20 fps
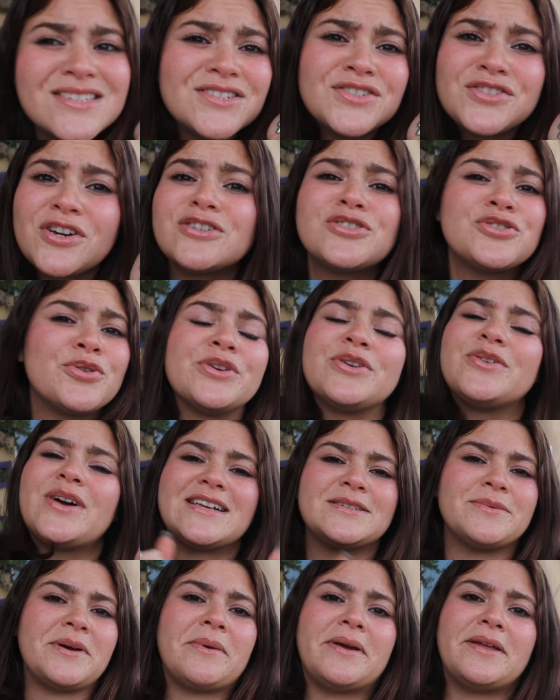gonna start showing you
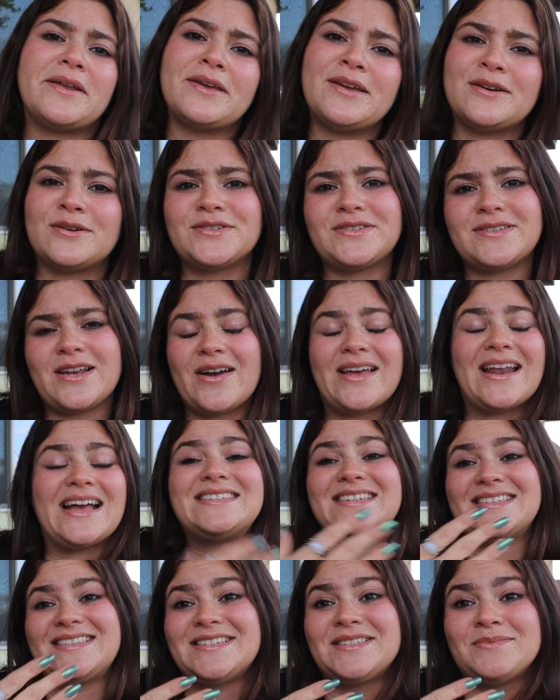guys my manicures now, and I
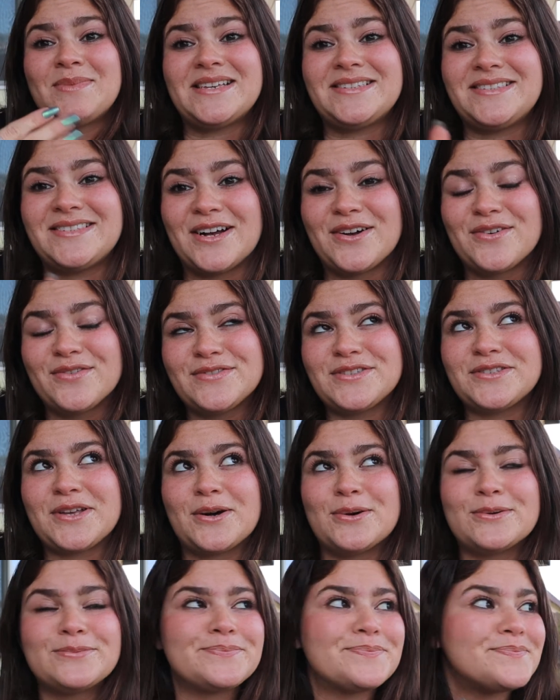did this myself,
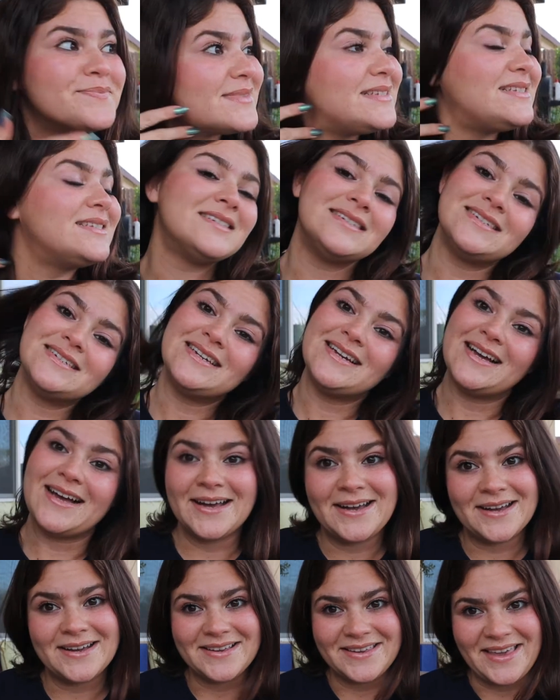so
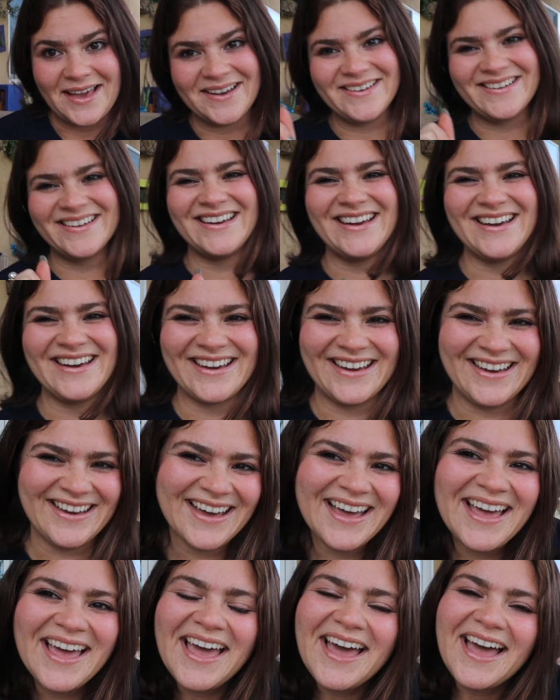yeah.
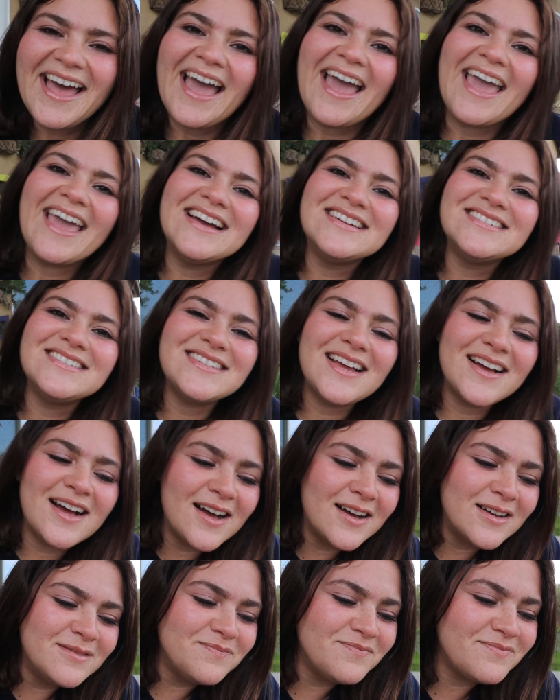And
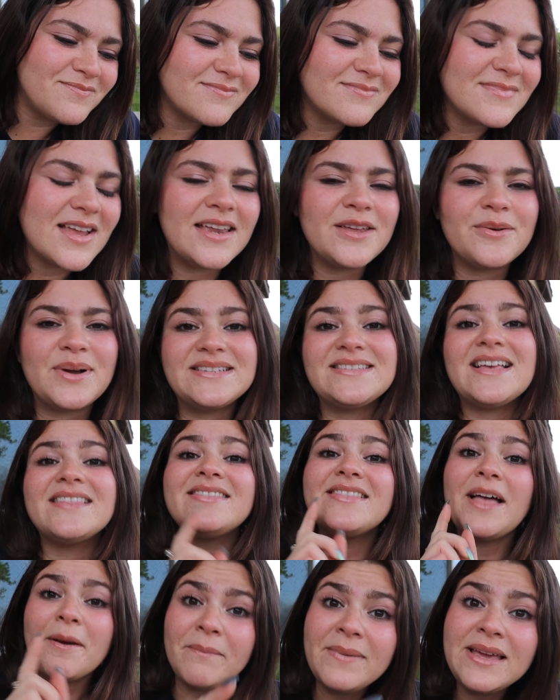anyways,
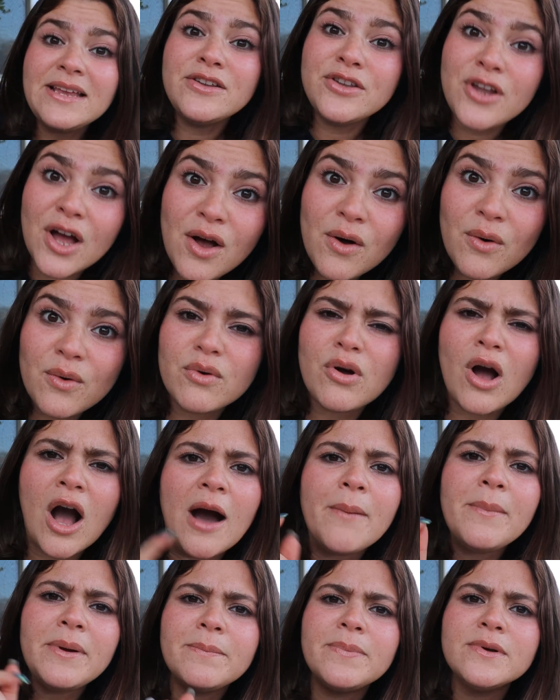let me know,
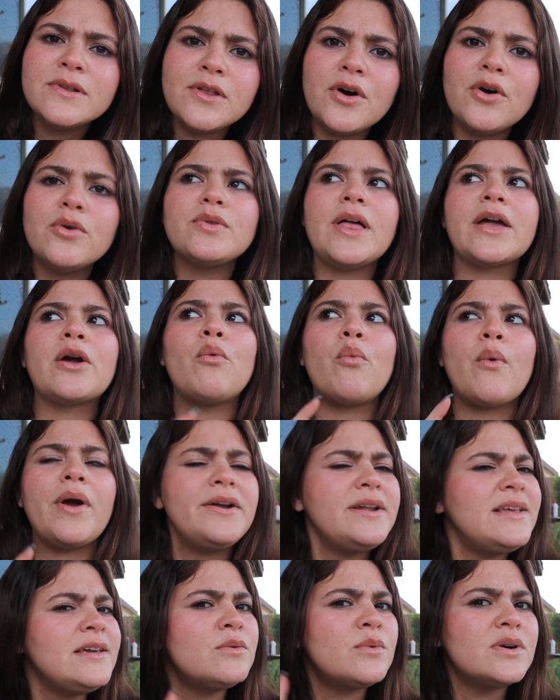comment below, like
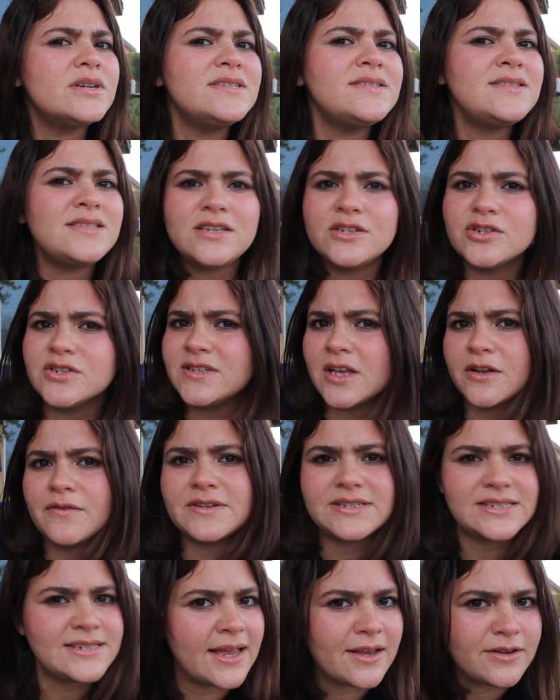where do you want to see yourself
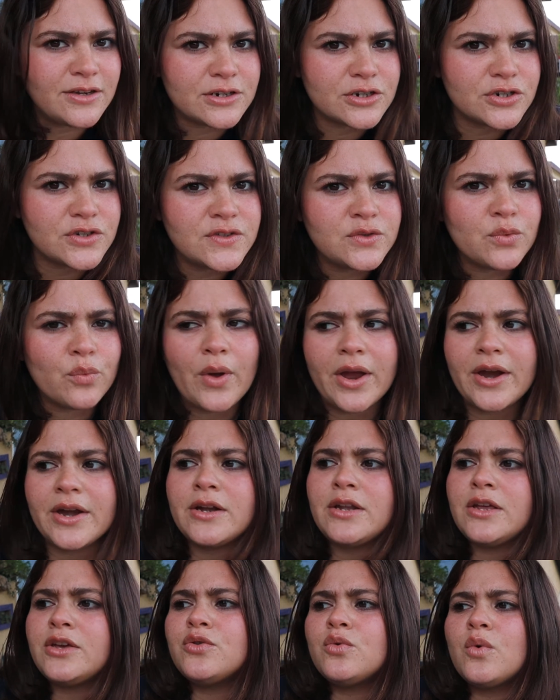in 10 years?
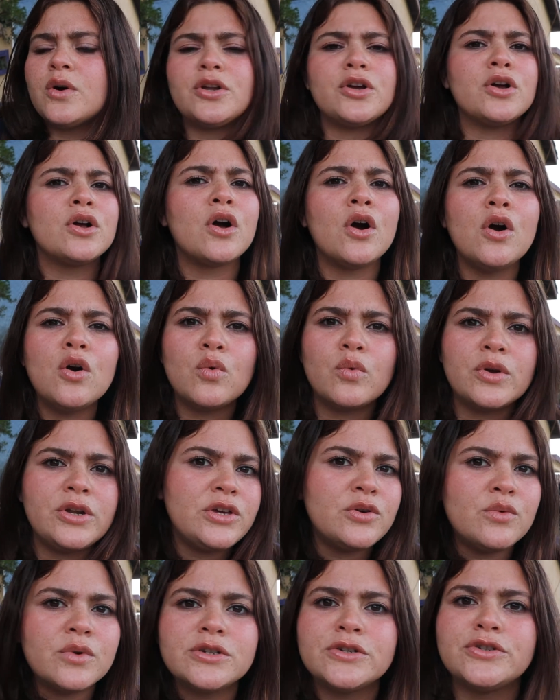Where do you want to go? What do
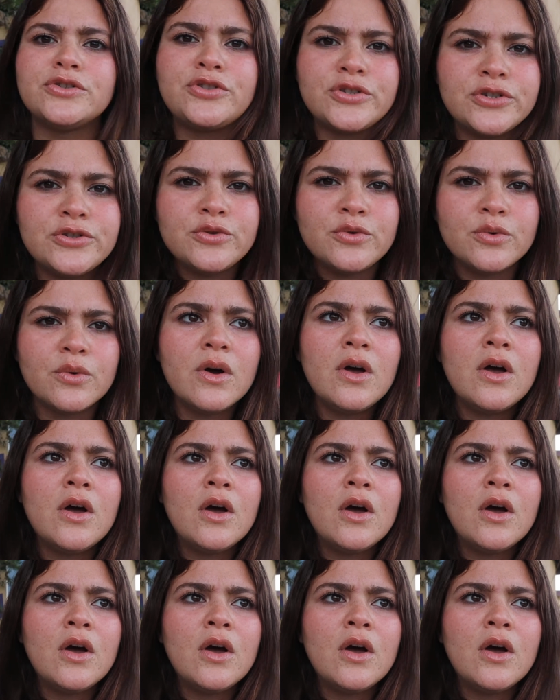you want to do?